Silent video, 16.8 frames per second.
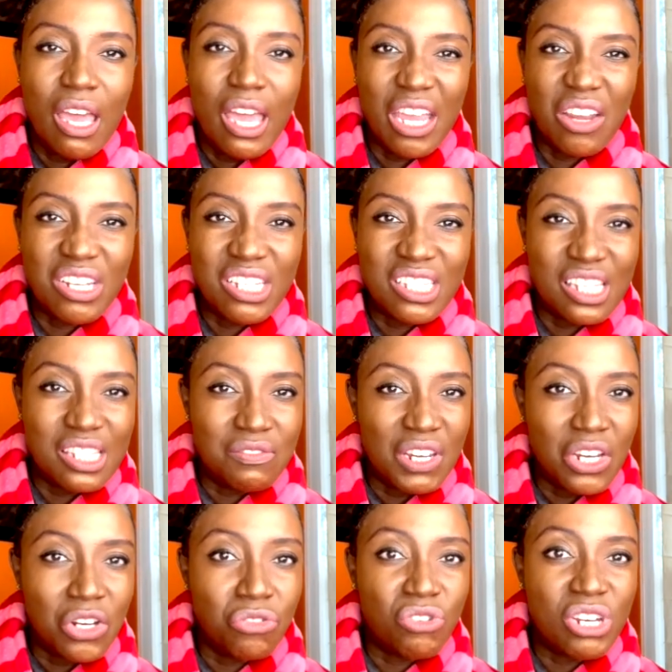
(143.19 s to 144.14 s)
Aries is
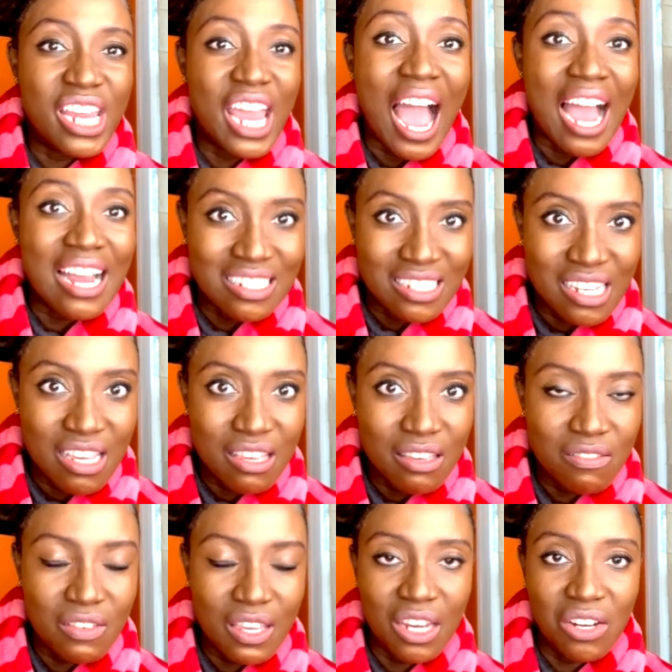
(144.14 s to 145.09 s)
very reactive.